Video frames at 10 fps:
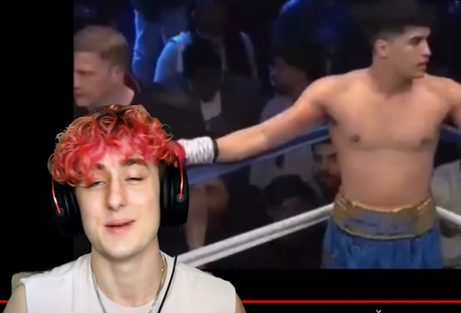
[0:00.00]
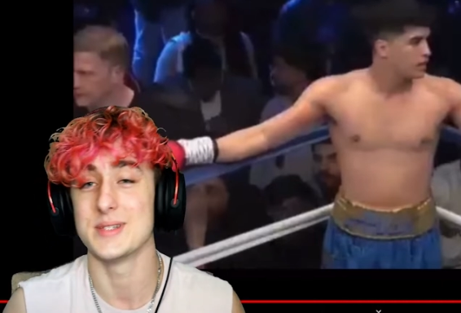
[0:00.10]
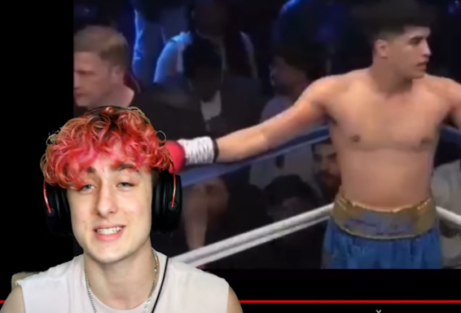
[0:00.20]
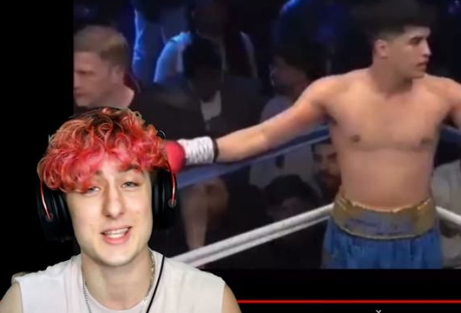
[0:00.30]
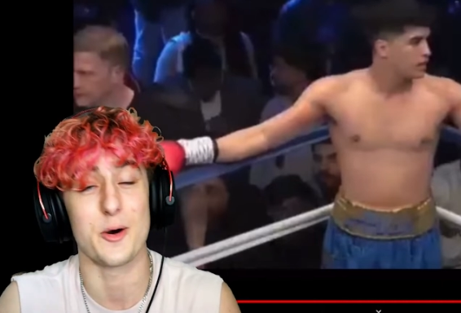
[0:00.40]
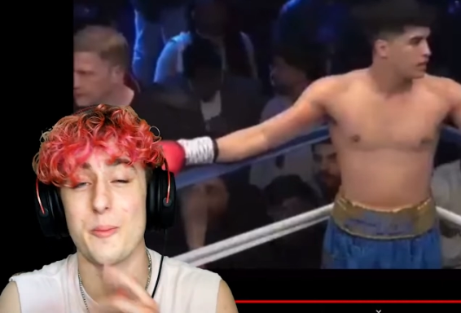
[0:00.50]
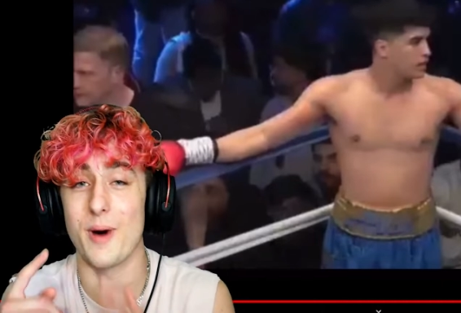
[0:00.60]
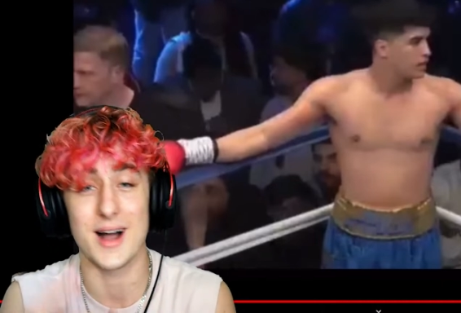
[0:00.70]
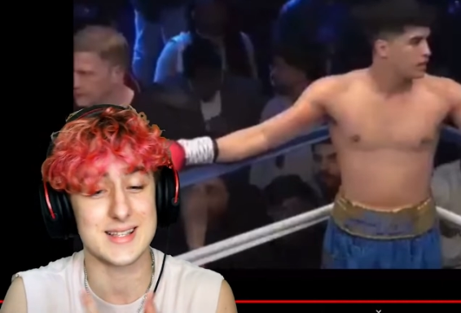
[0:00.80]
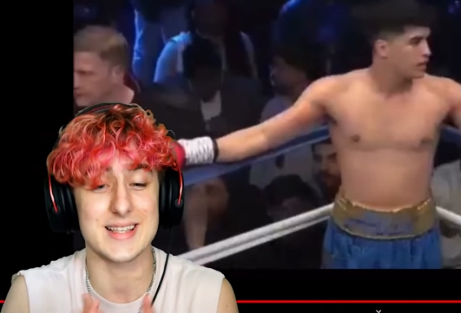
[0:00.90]
Speaker 1: But still,
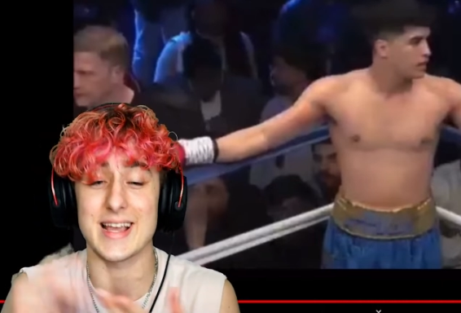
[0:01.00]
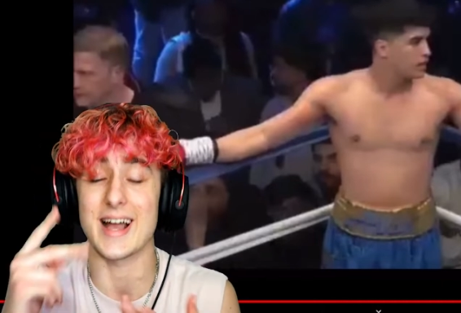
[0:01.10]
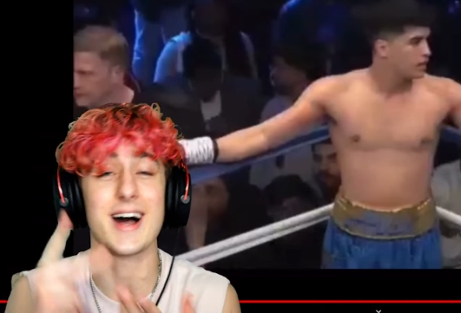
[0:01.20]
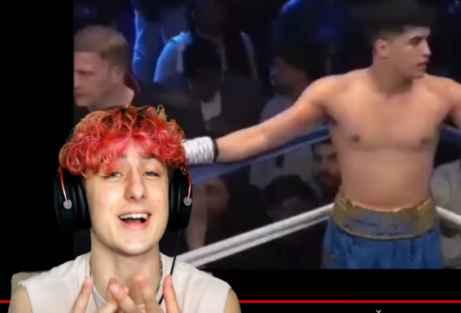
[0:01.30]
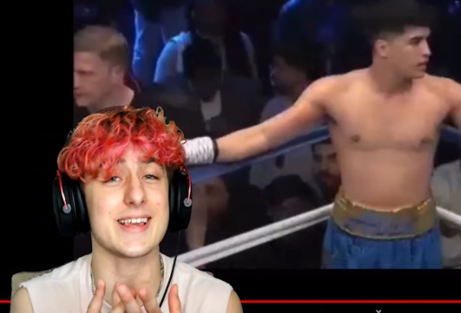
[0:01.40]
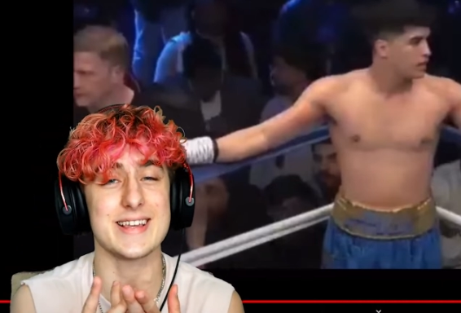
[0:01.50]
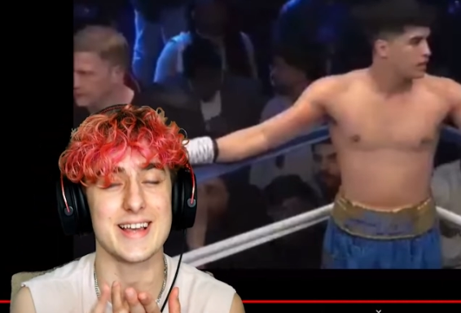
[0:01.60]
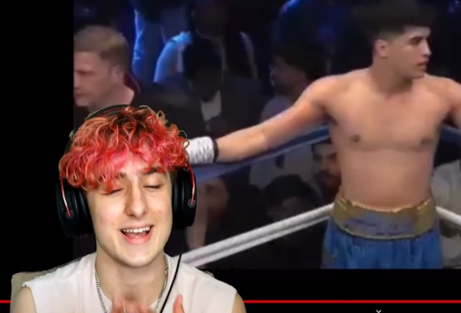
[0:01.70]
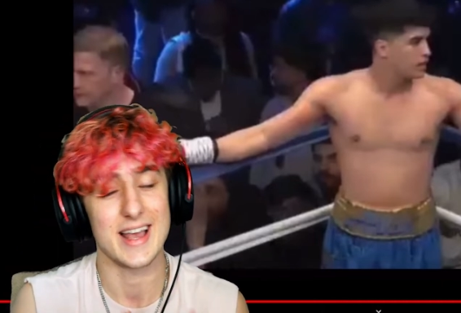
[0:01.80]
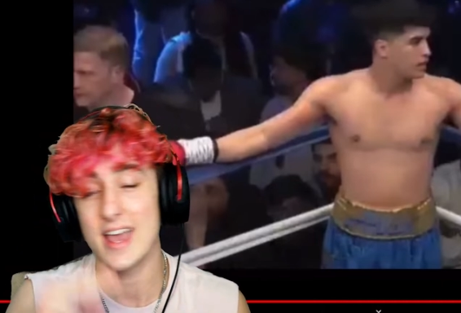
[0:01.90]
boxing and hockey,
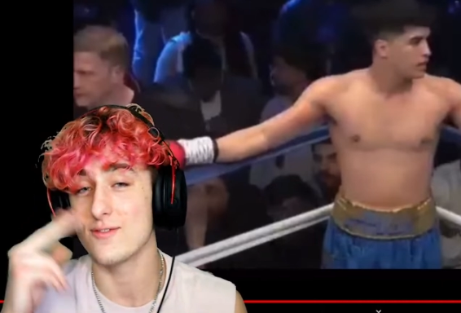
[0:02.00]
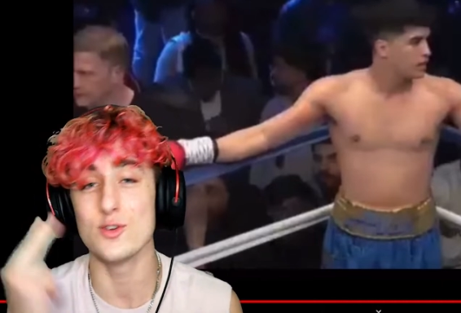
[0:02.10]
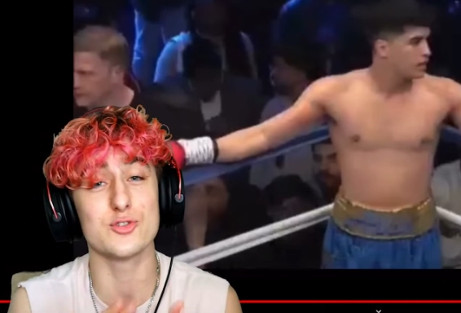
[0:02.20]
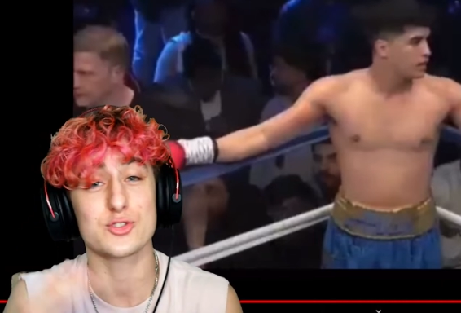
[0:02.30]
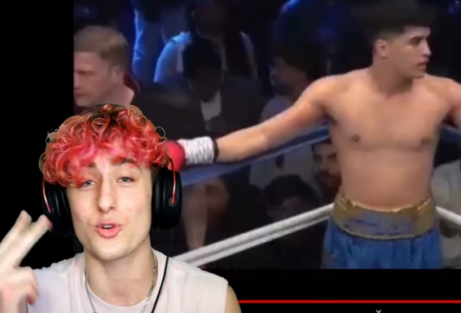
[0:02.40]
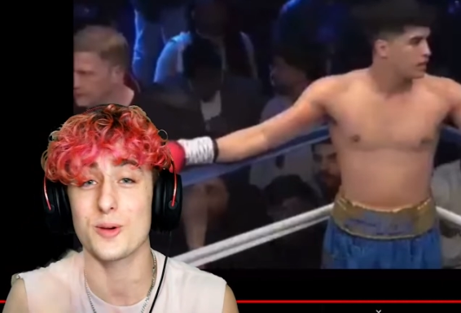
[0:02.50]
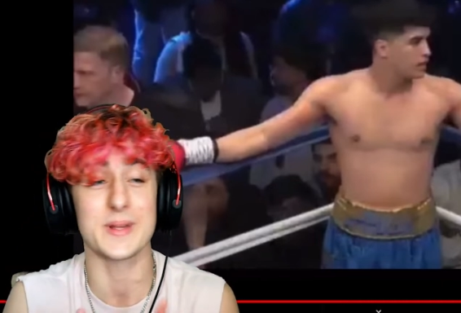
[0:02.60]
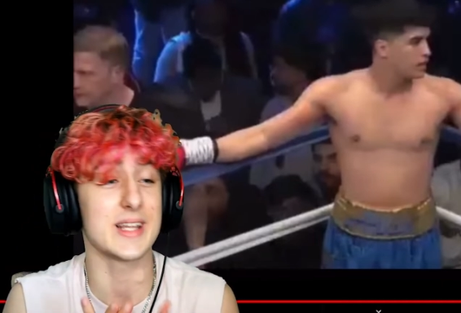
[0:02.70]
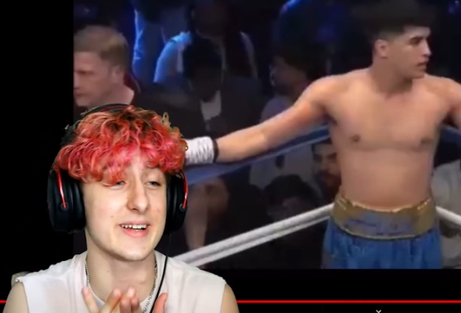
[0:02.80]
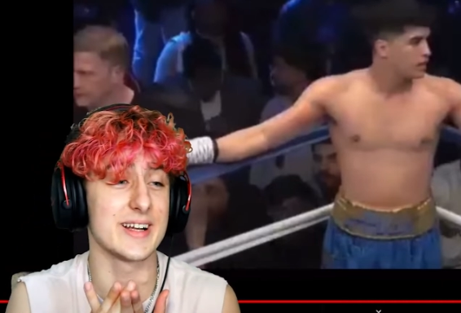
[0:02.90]
if you storm
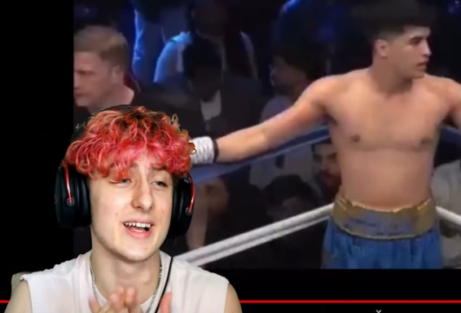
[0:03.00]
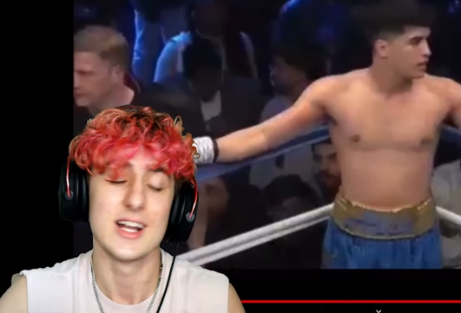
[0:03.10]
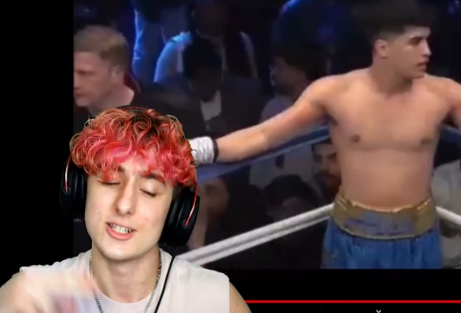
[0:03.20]
in there,